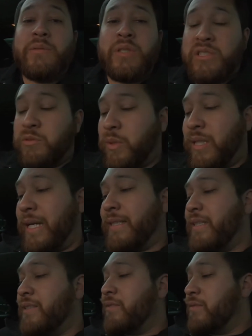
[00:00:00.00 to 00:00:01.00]
which is what I
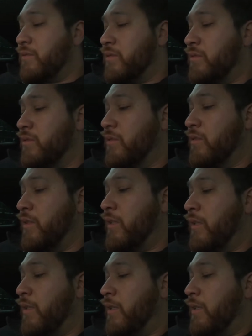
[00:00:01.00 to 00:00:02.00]
did.
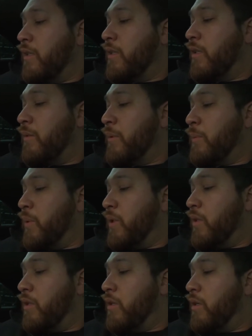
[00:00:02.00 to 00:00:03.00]
Let me
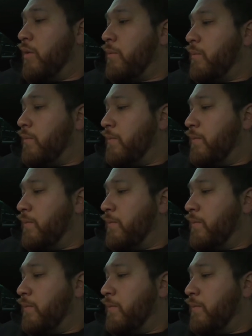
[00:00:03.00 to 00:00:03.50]
pull it up.